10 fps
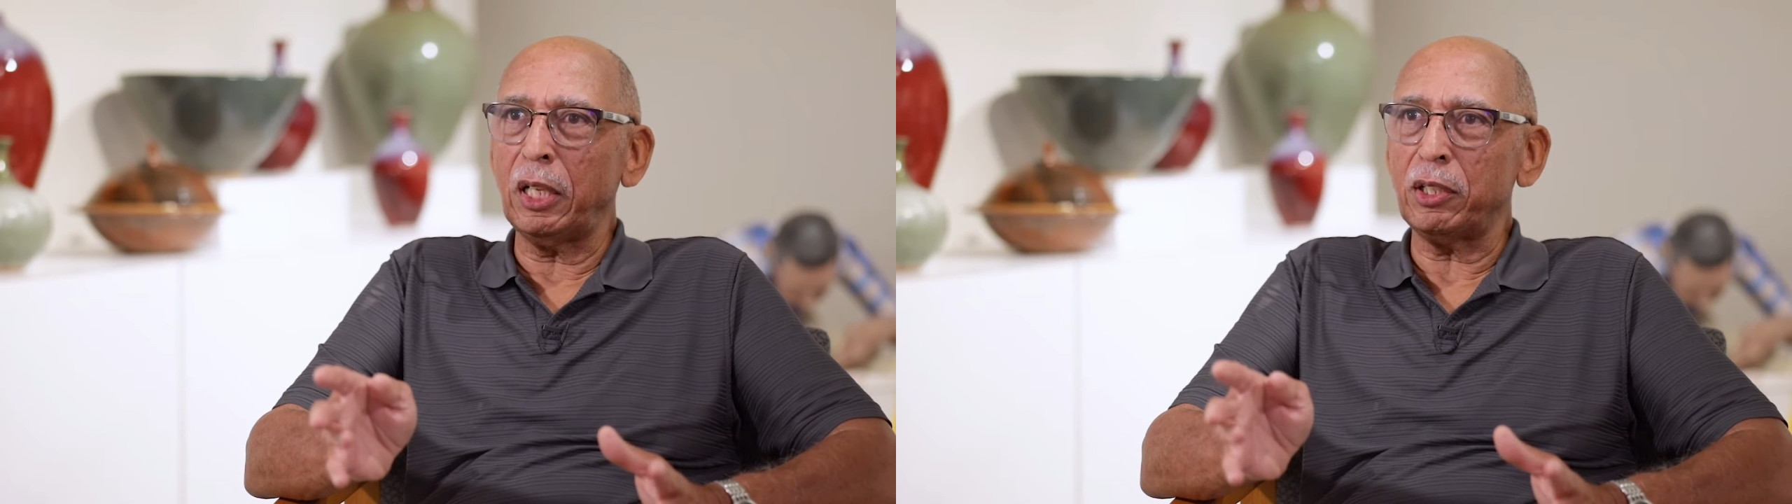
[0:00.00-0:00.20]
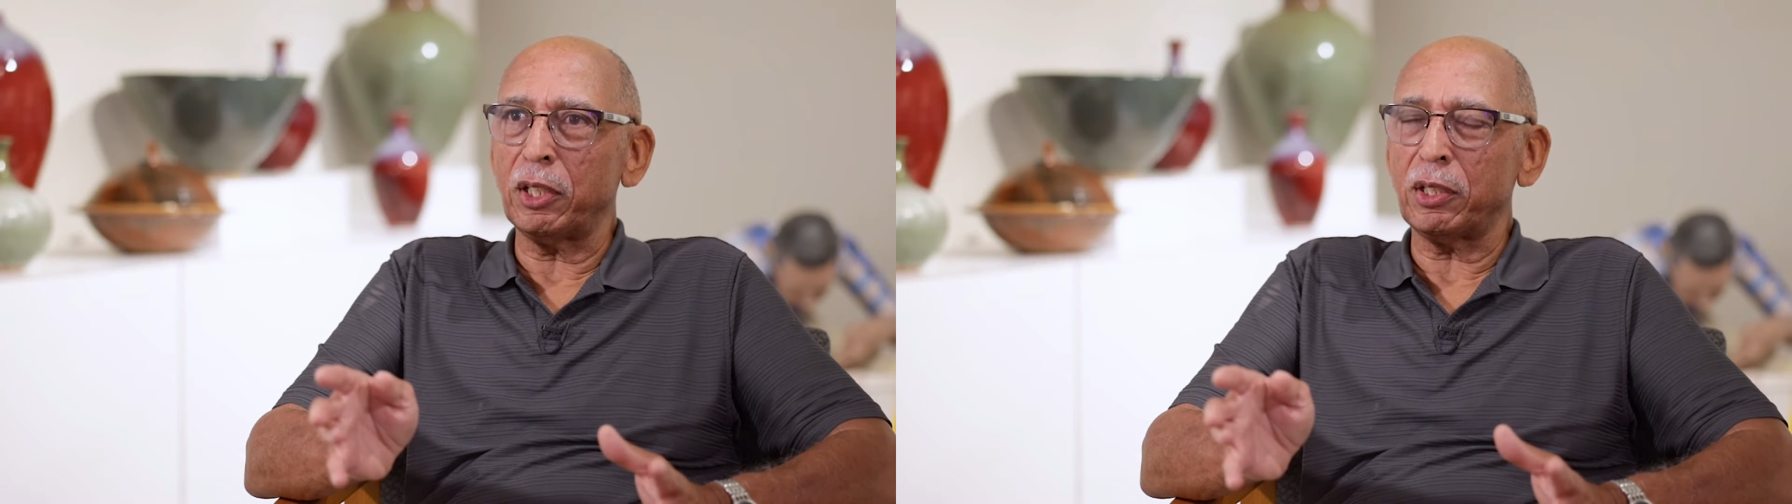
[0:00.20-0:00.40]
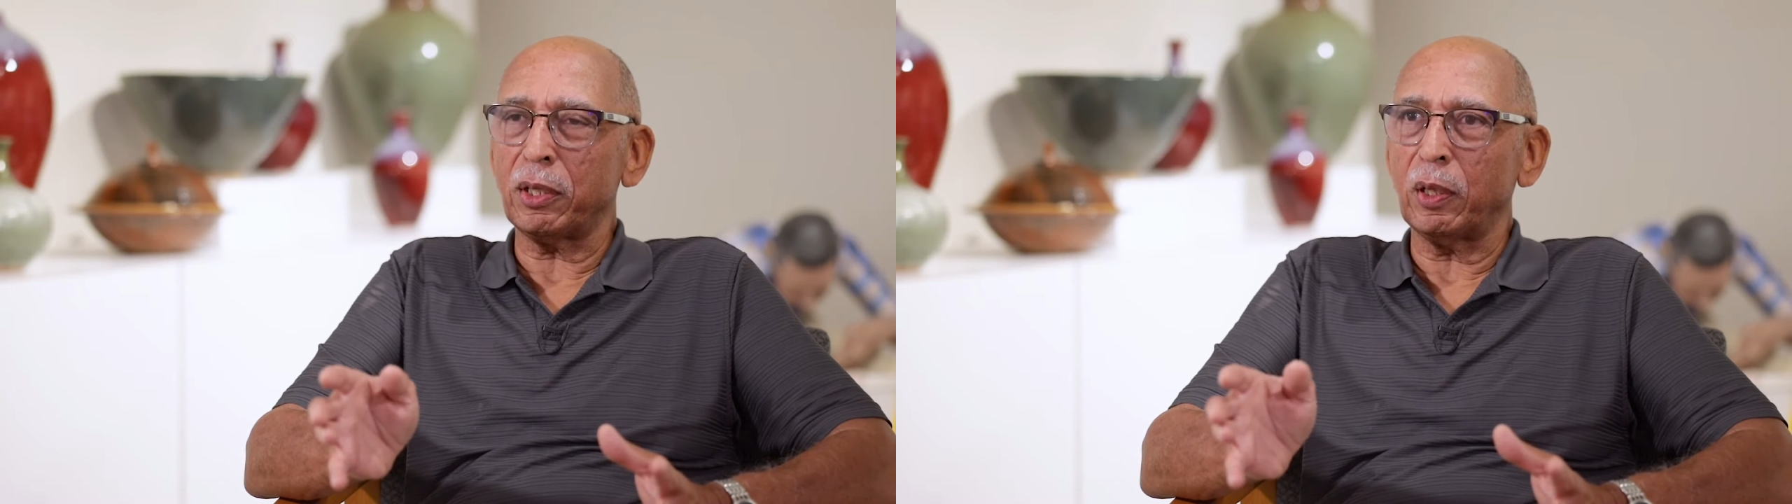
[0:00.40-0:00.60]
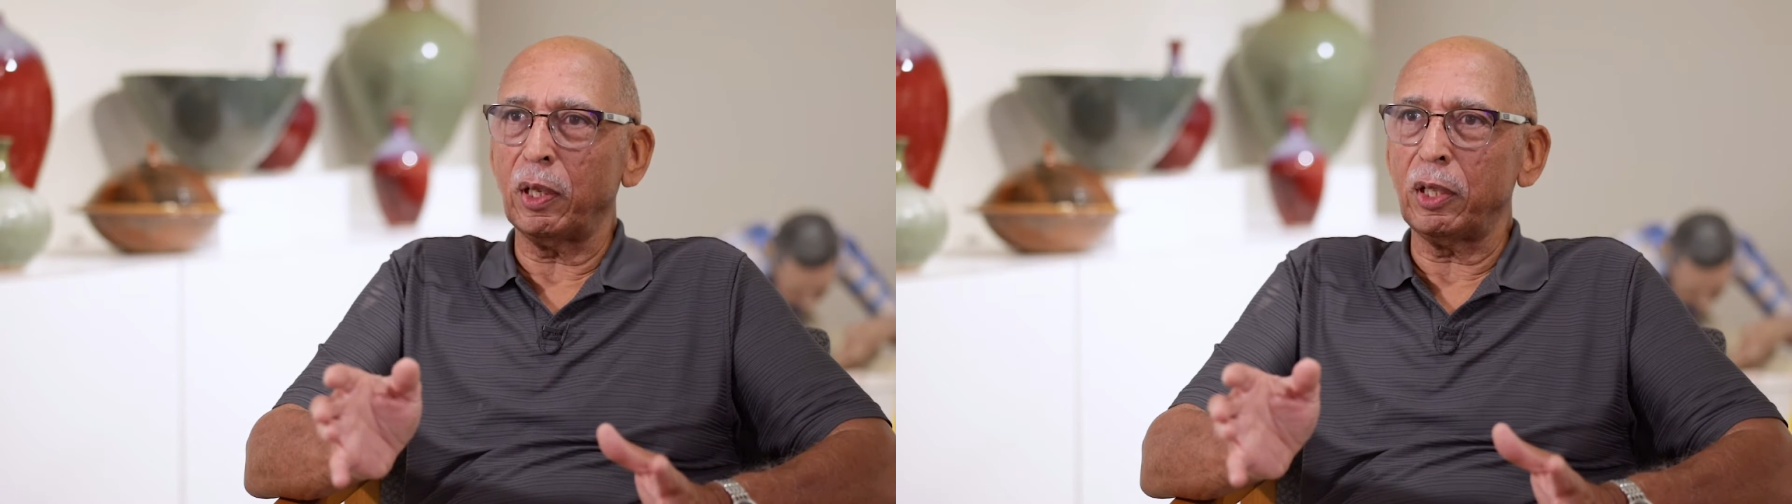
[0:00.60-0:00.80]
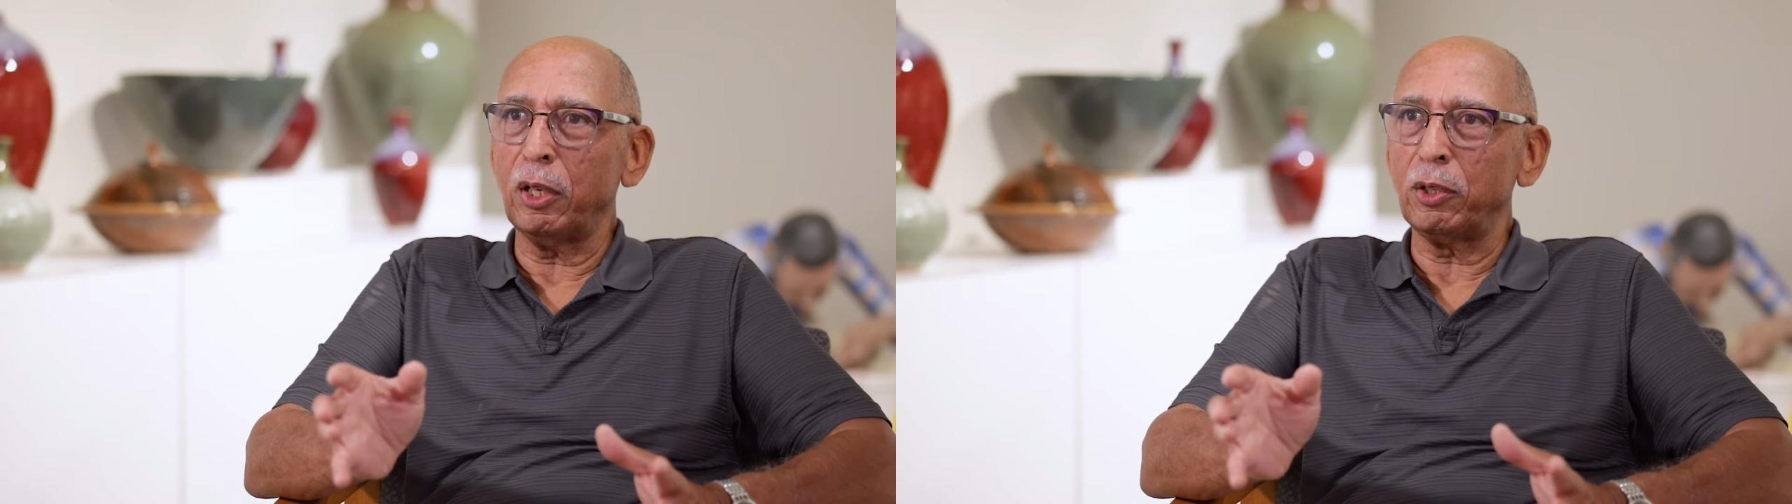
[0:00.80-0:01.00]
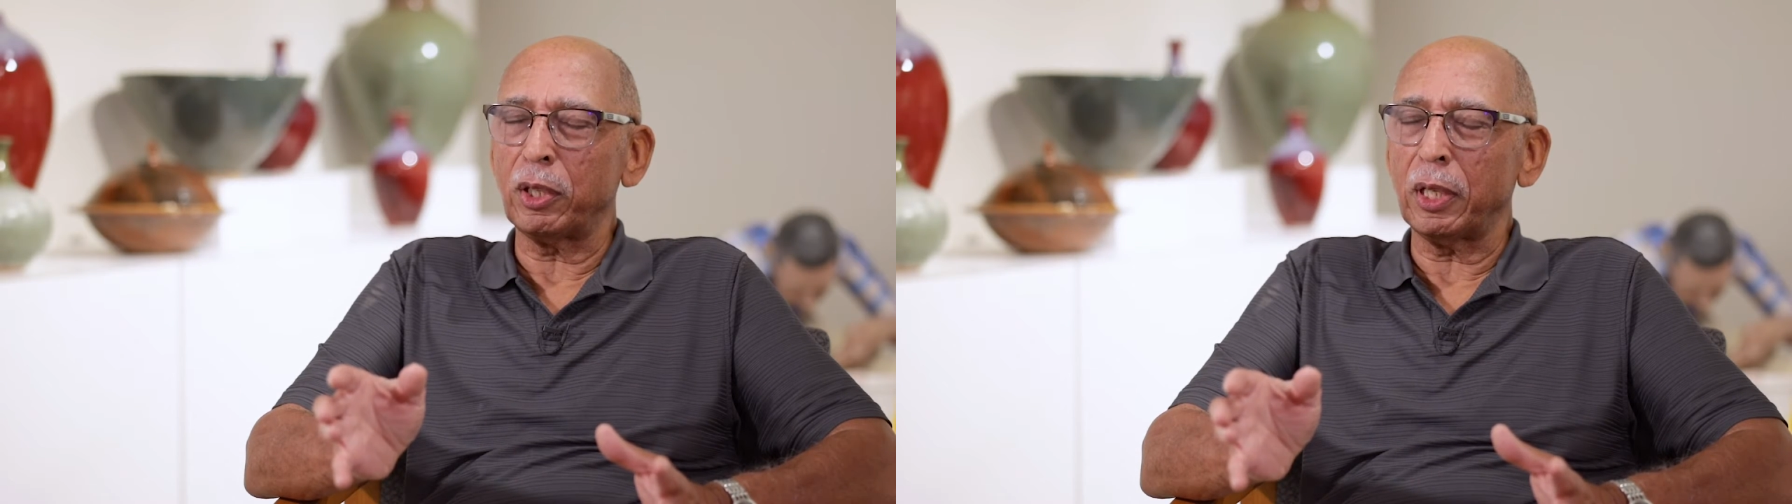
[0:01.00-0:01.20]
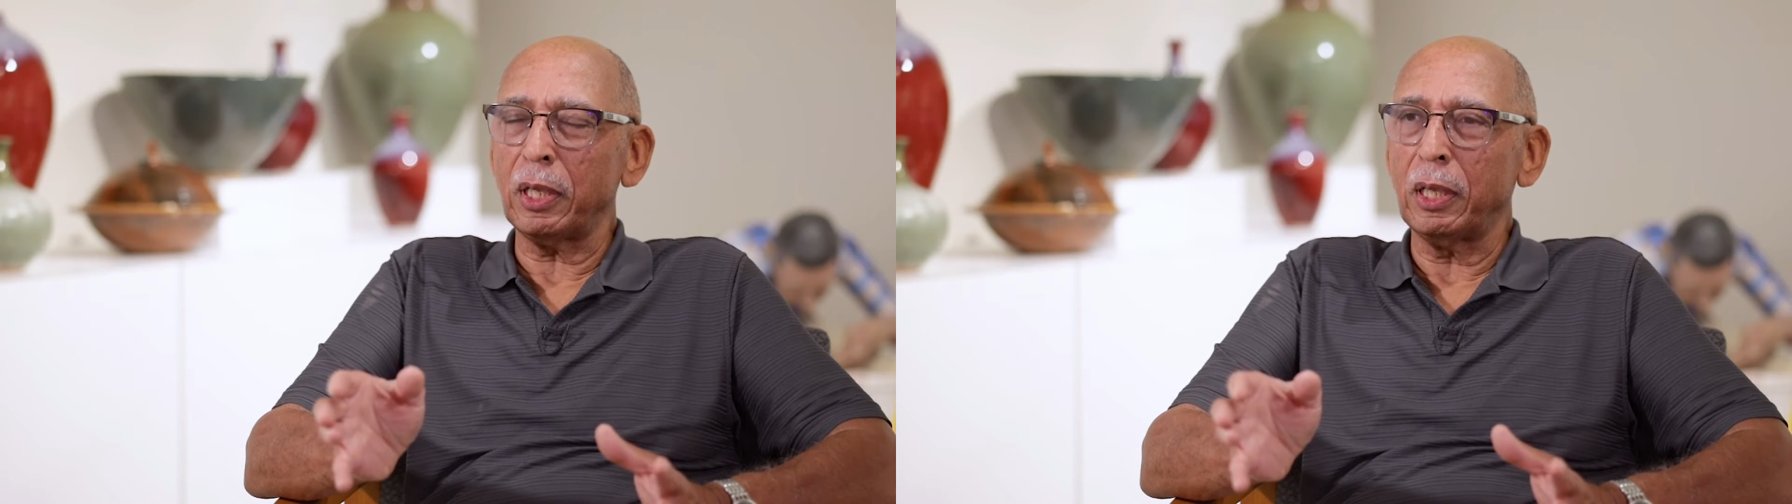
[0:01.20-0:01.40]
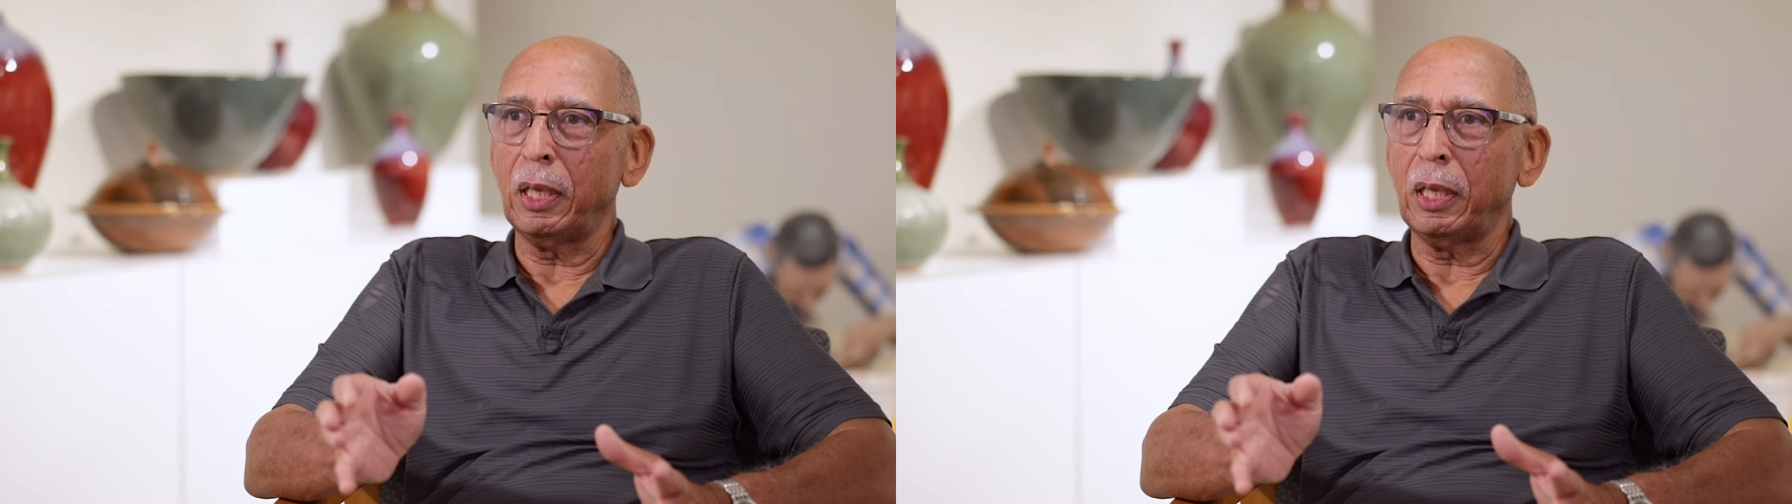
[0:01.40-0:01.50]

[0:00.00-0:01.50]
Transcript: inches usually,